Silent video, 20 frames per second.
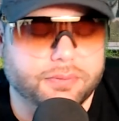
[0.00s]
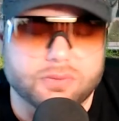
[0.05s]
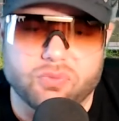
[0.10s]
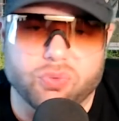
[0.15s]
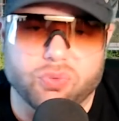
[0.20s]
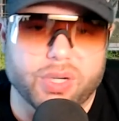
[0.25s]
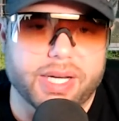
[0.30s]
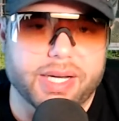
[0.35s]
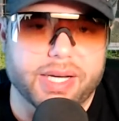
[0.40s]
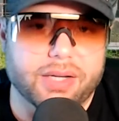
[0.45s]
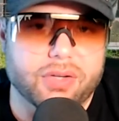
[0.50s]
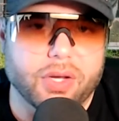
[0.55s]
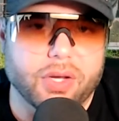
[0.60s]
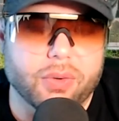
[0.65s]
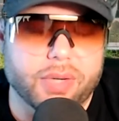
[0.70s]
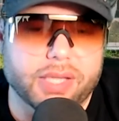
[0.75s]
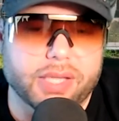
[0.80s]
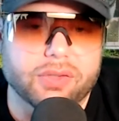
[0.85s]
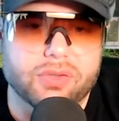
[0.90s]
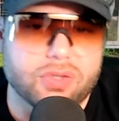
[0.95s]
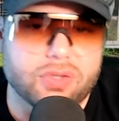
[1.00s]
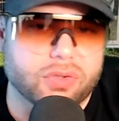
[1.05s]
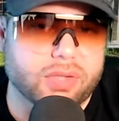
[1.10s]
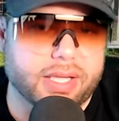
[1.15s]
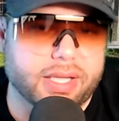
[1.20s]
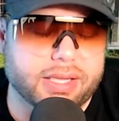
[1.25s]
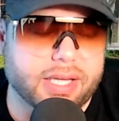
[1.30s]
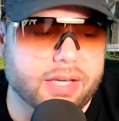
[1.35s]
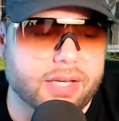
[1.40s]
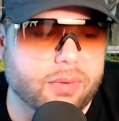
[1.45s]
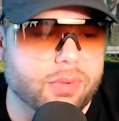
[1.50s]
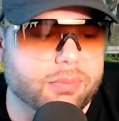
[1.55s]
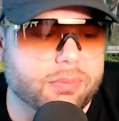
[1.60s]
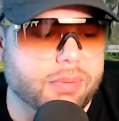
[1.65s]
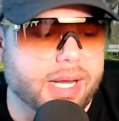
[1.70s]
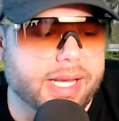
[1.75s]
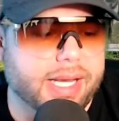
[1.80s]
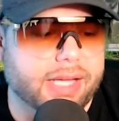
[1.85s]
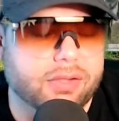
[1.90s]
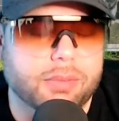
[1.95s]
free tokens, just like they do with
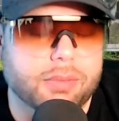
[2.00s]
Binance.